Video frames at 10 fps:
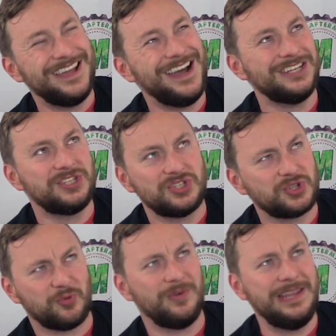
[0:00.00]
touch
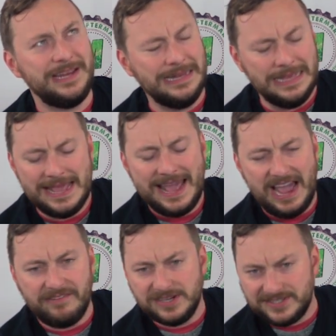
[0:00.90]
screen.
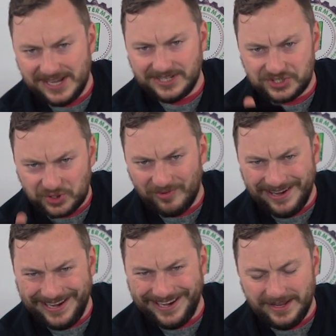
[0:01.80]
Having a touch
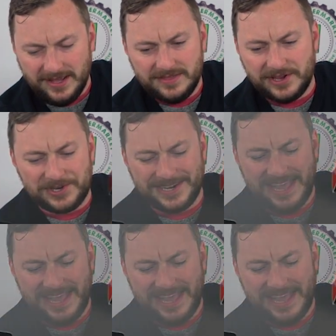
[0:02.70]
screen that you're not